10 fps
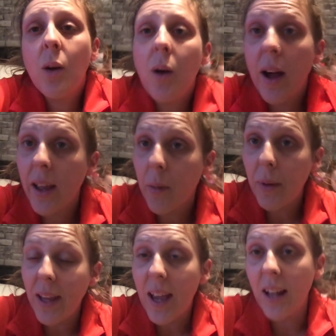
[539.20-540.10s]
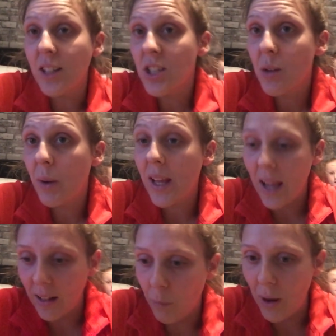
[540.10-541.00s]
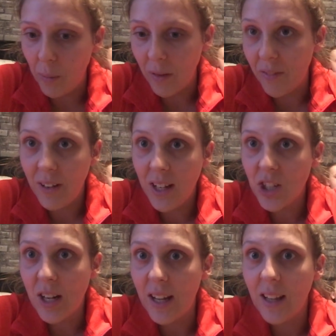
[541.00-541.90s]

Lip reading: quiet weekend, just a weekend where we've literally